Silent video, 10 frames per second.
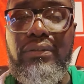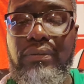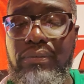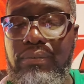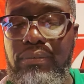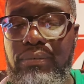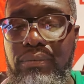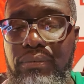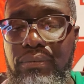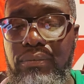
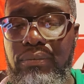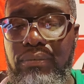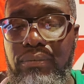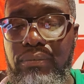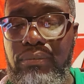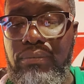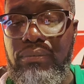Nothing is said.